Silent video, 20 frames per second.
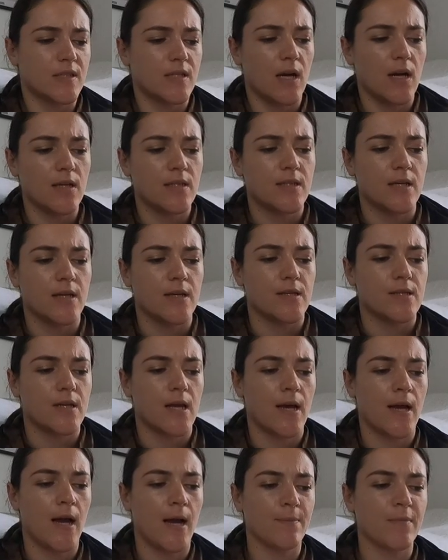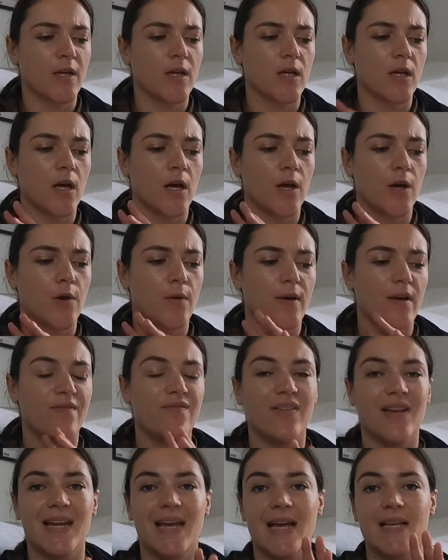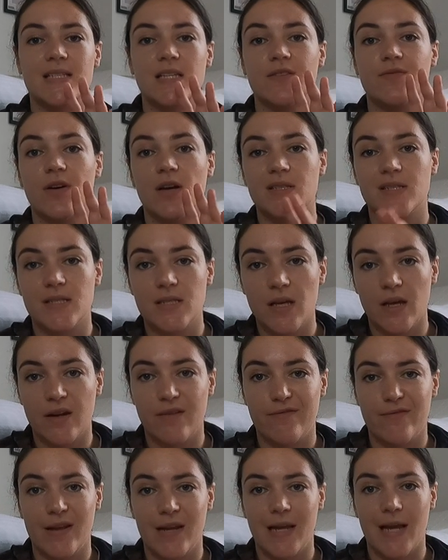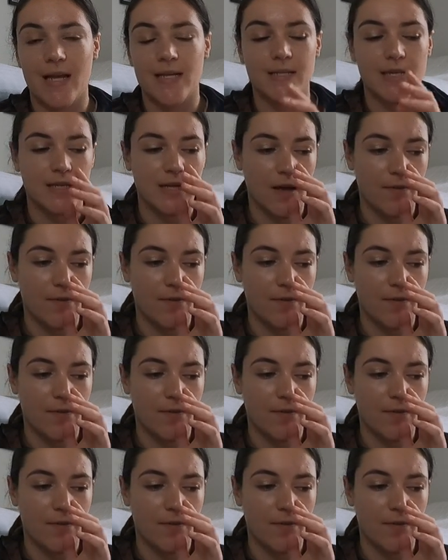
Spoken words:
starters, I'm gonna go affiliated versus unaffiliated,